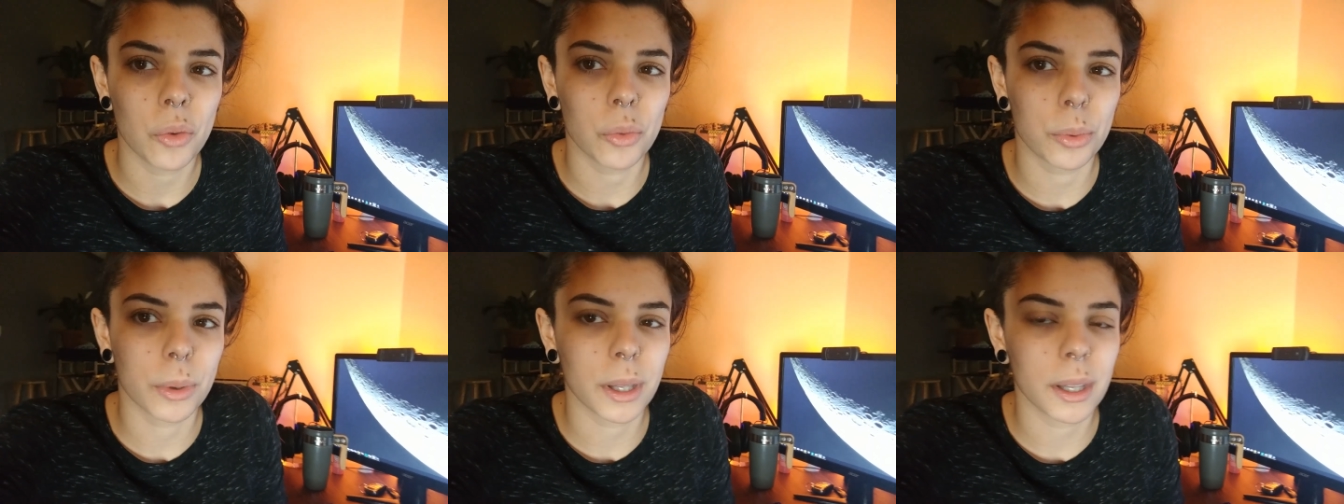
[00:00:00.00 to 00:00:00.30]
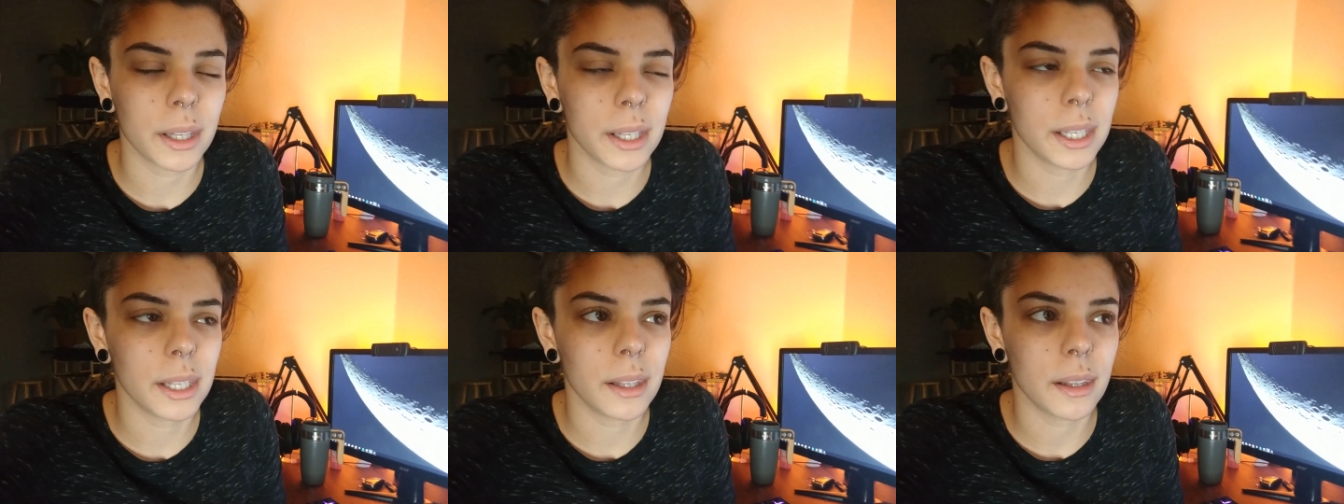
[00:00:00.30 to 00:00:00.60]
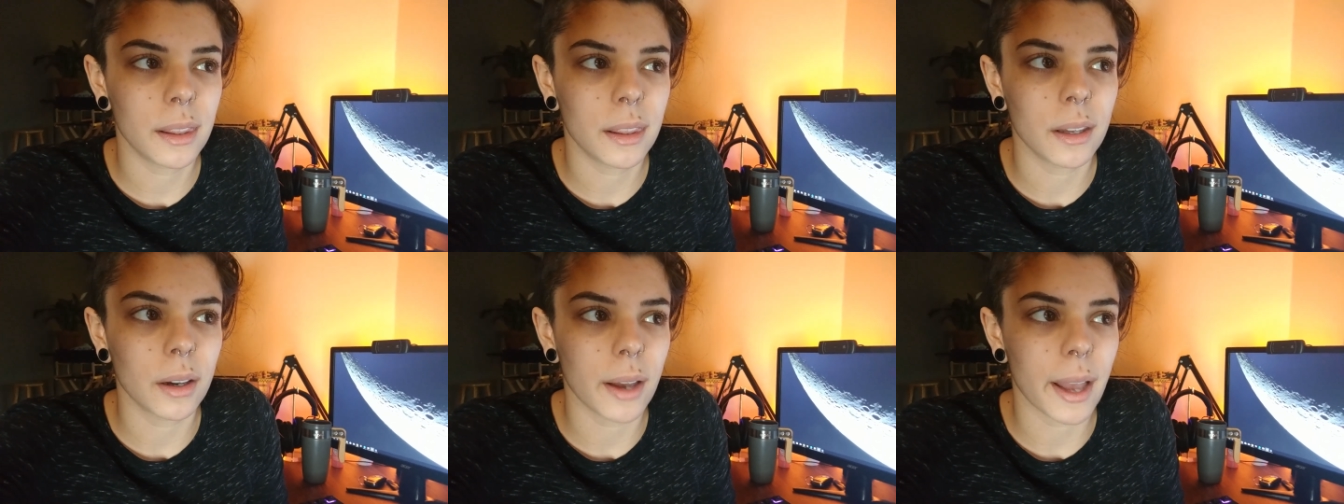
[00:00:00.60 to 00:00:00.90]

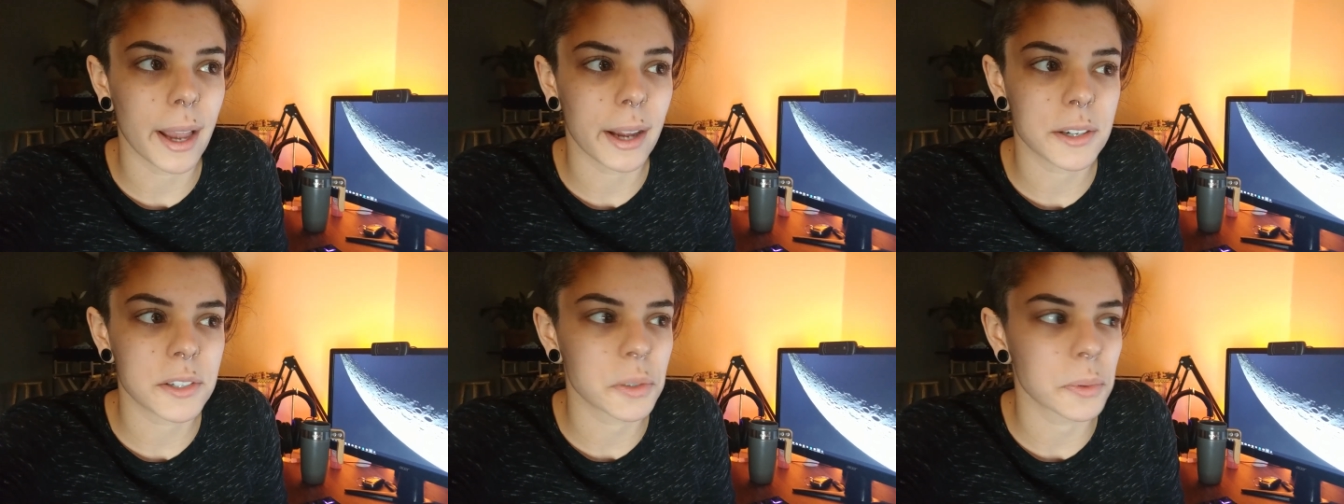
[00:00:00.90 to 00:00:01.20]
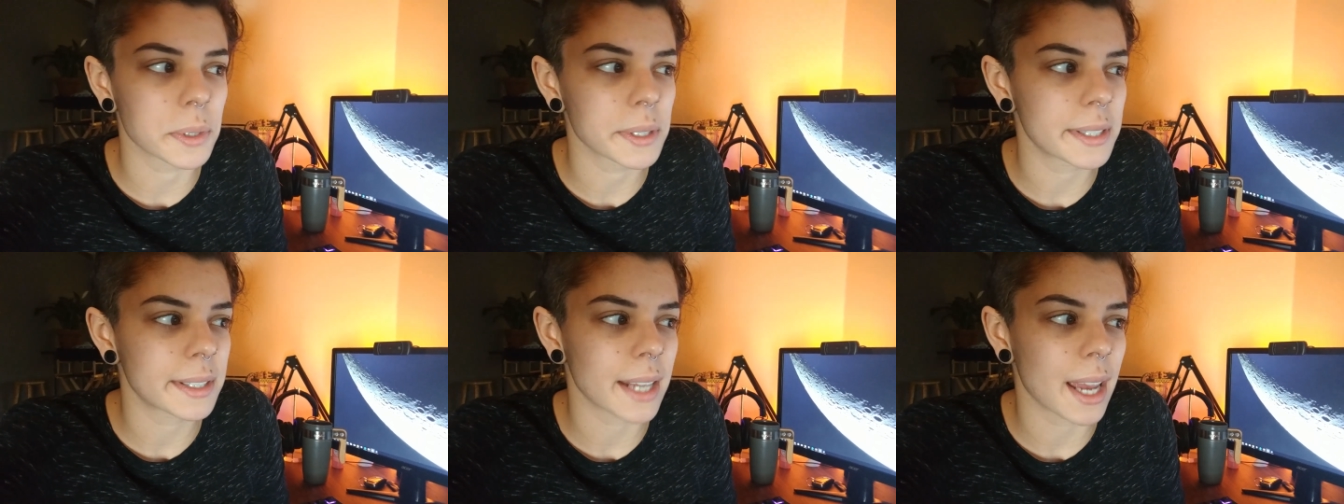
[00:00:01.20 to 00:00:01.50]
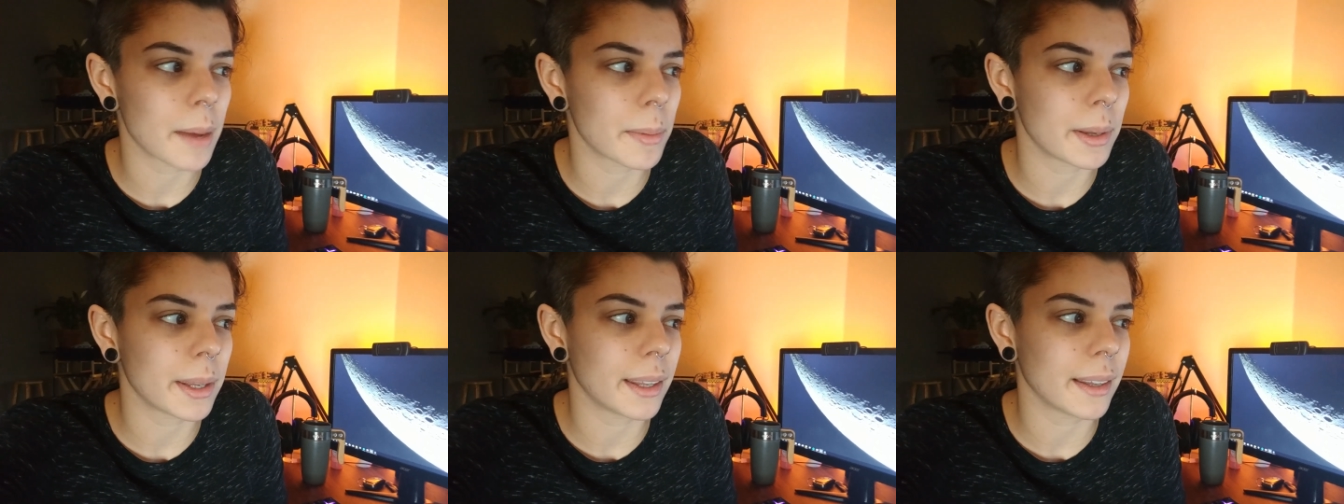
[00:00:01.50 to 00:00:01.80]
Really, the actual
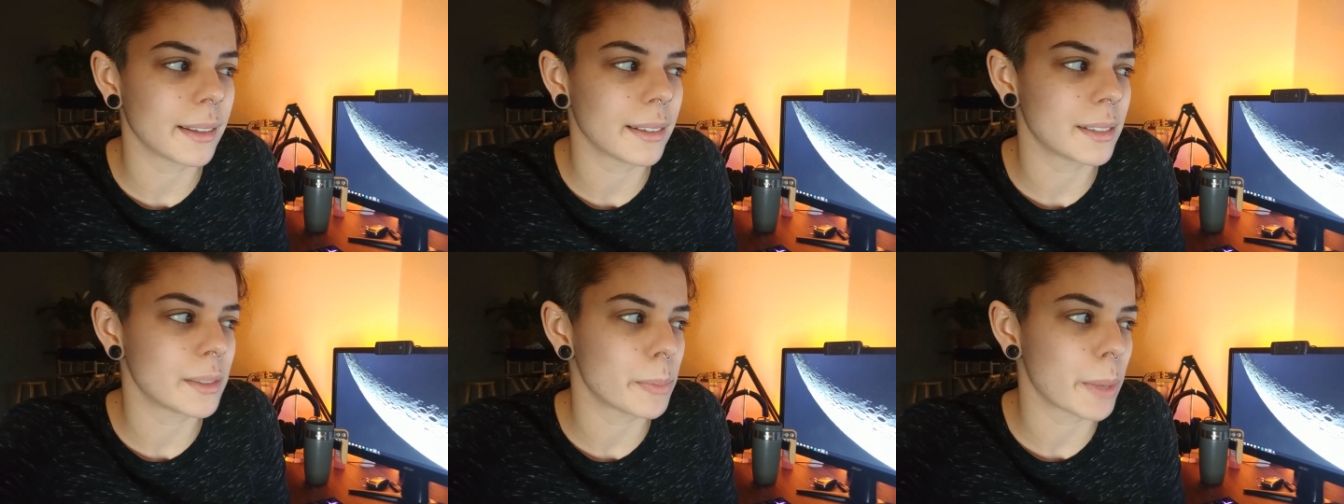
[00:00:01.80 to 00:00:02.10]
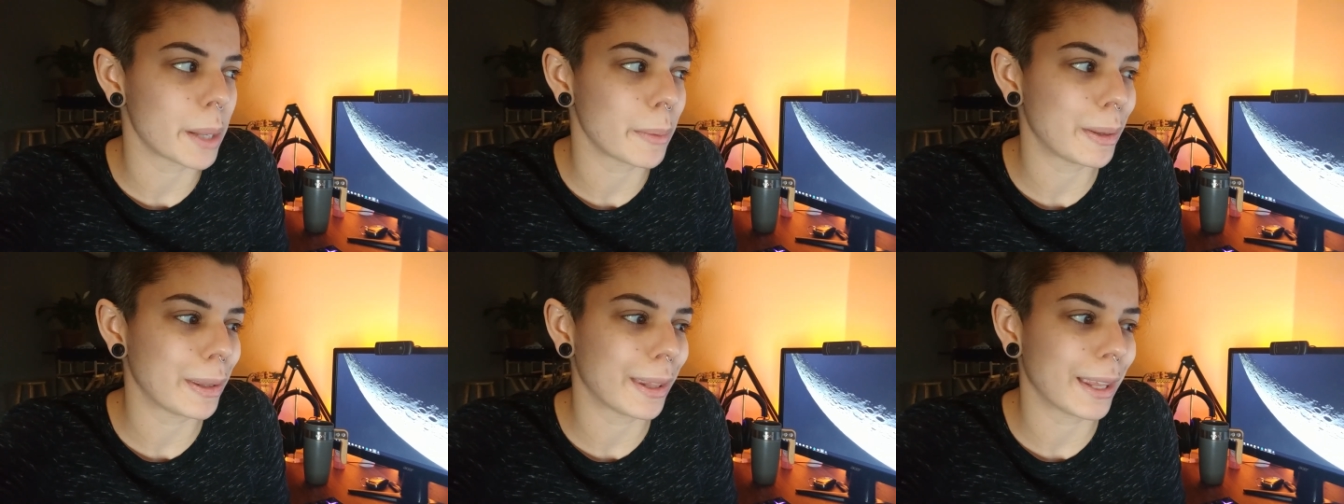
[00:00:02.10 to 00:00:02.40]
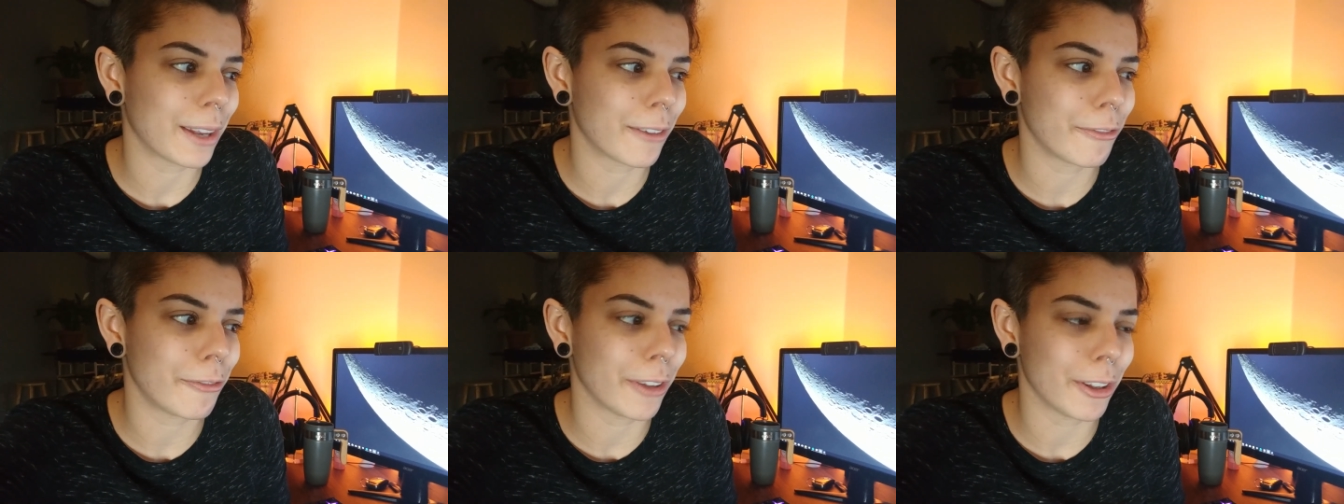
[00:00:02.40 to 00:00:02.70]
stabbing is maybe
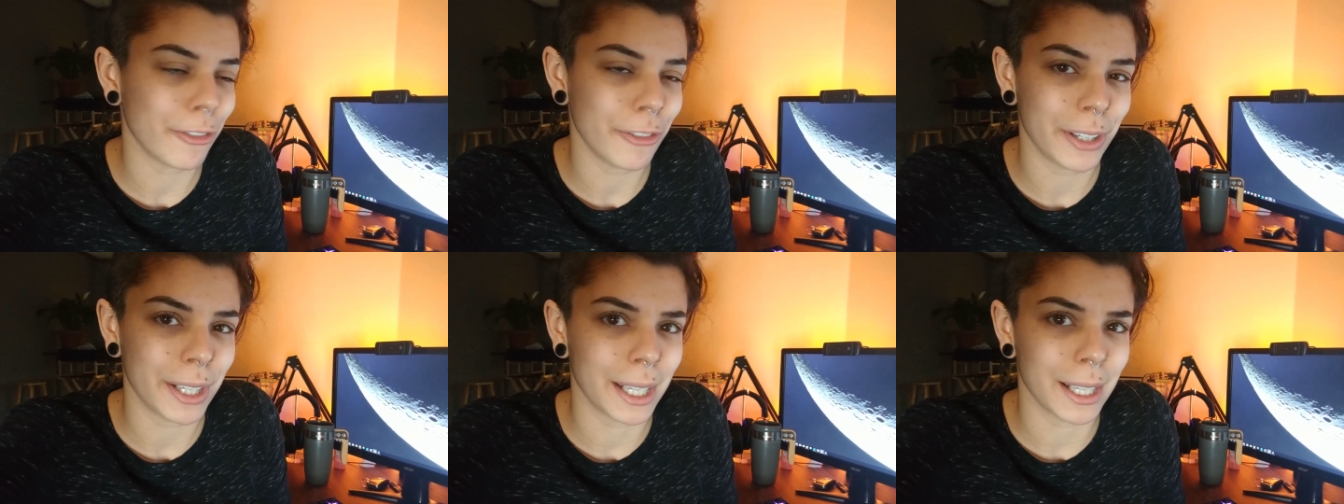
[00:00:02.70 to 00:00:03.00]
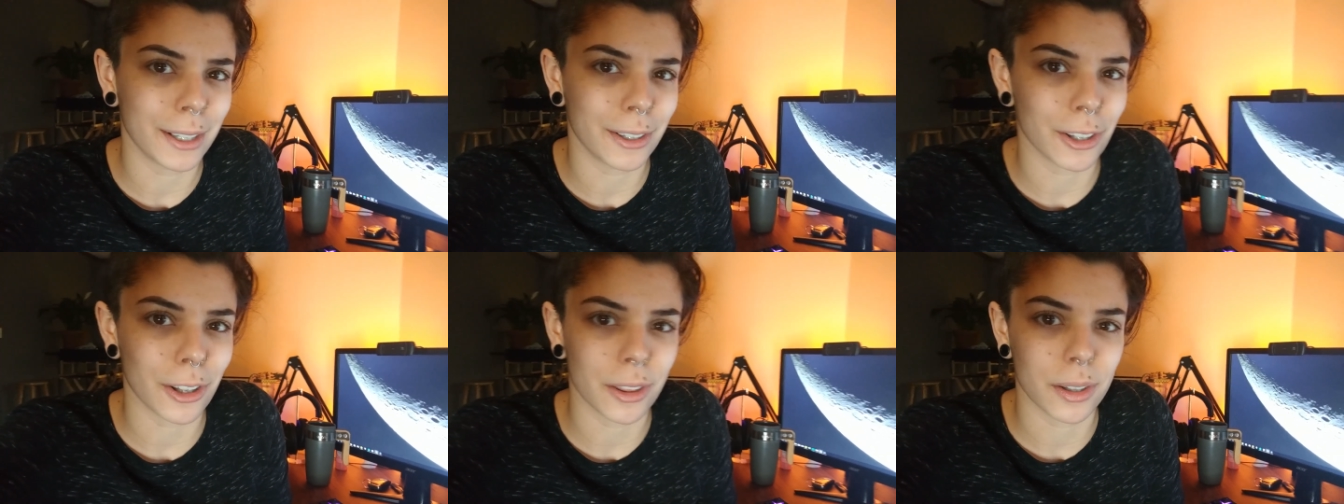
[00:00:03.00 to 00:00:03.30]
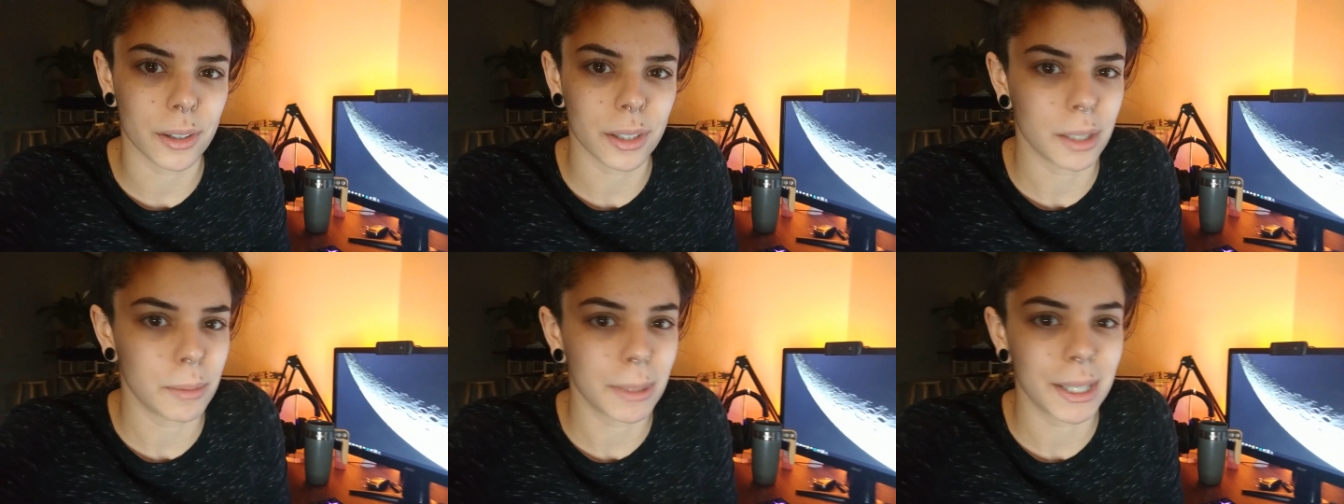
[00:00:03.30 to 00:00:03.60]
like 15 to
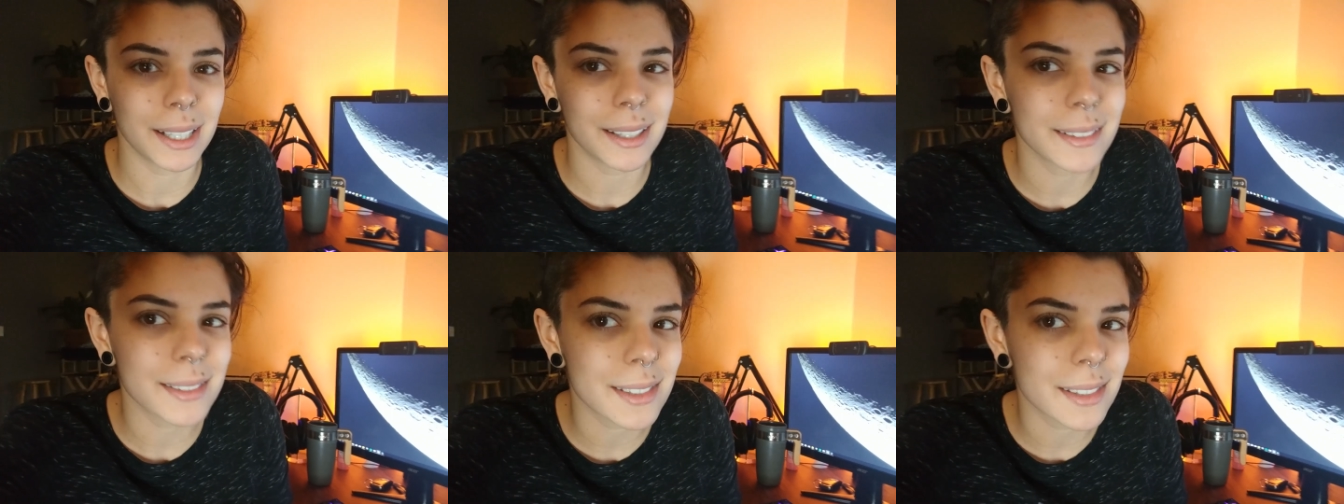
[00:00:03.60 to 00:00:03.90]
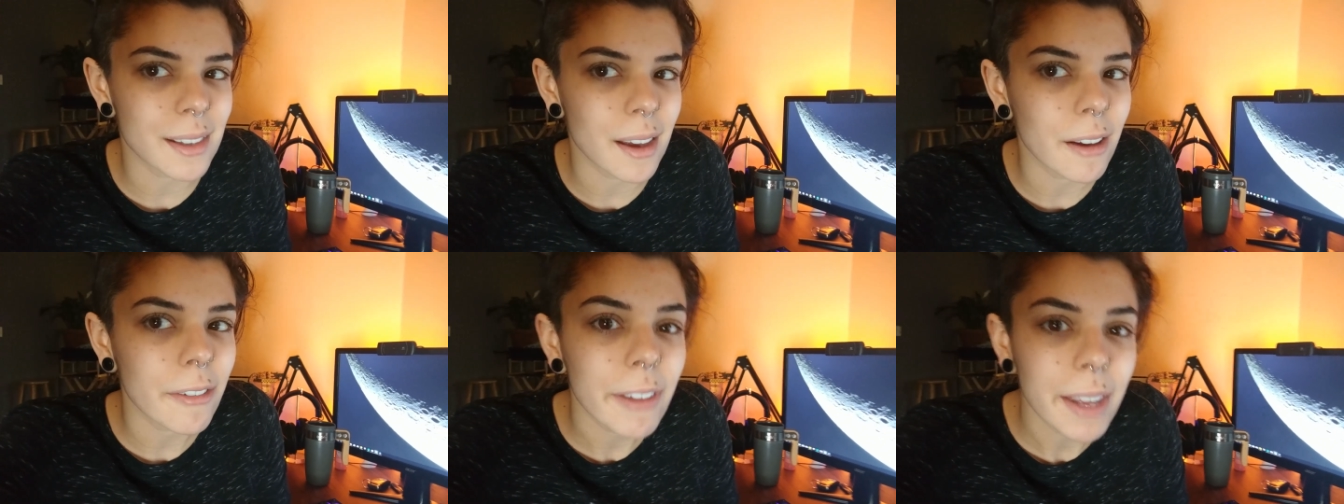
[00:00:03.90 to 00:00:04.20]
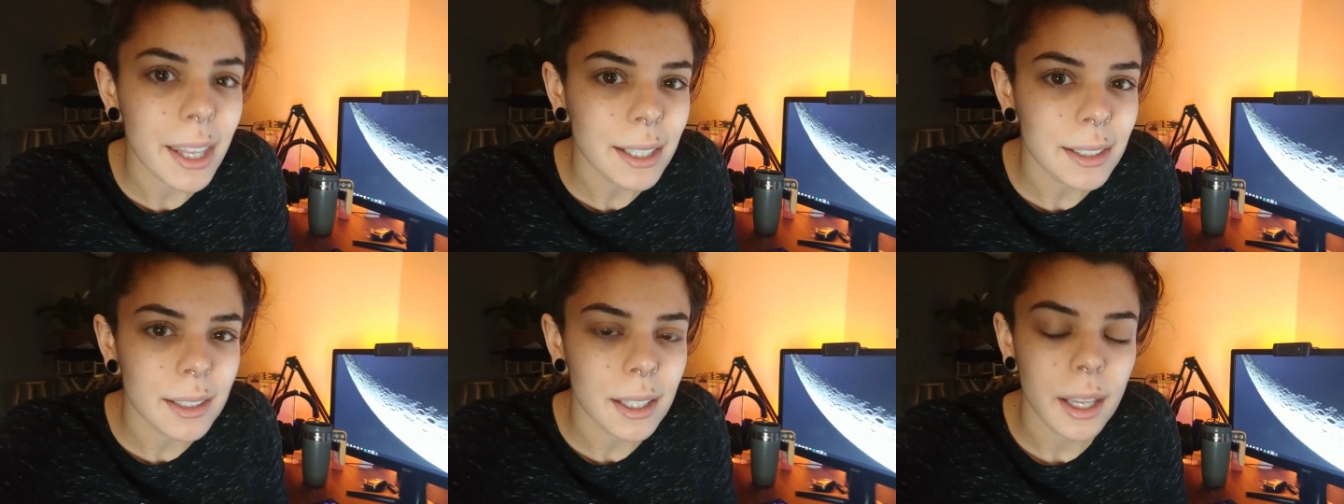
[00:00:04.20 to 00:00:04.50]
30 minutes of
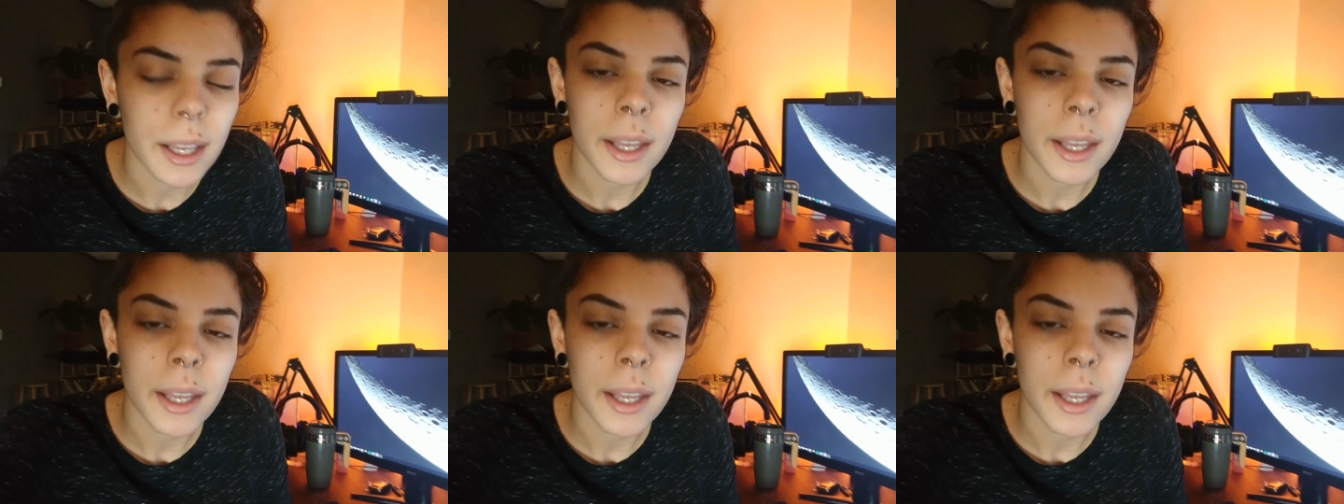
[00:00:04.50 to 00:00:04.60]
it.